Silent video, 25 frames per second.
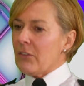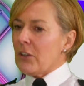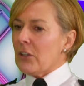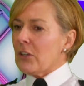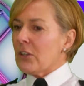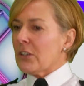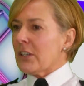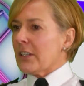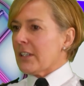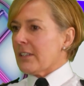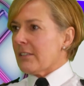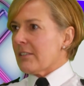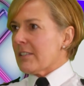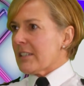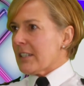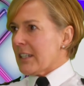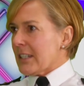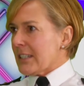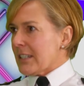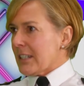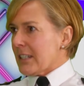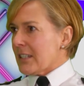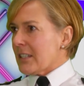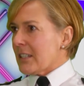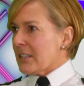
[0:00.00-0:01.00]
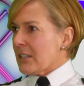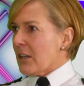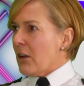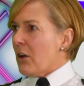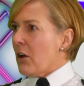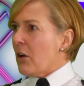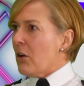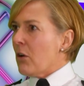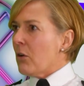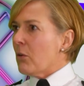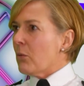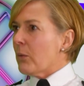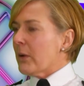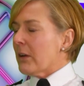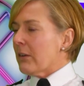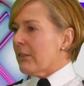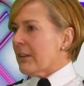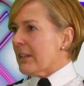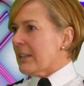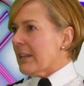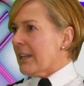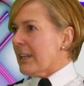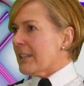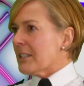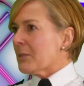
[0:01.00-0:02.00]
you look at Sussex as a whole,
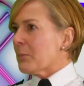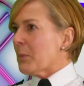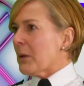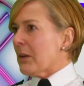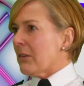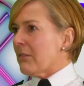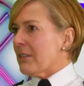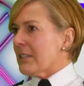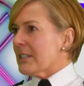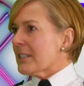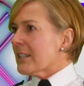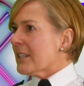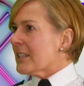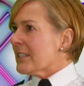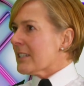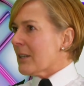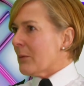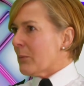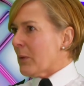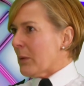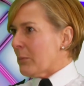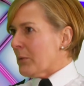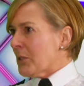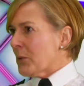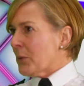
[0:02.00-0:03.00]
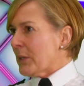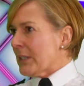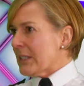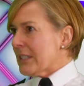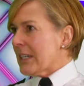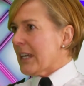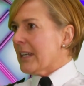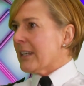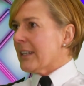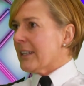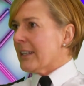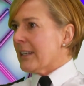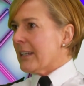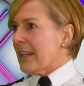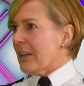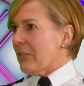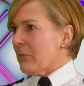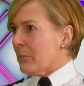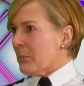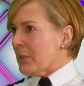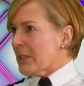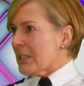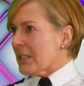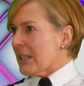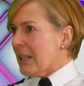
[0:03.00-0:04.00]
we're experiencing somewhere between 10 and
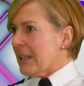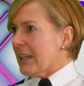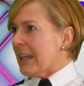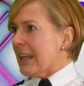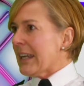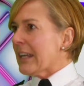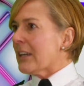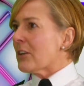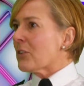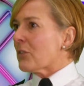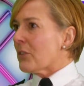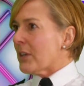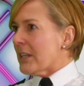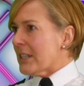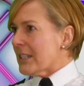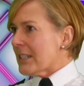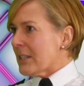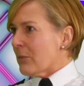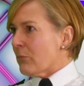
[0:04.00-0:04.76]
11% increase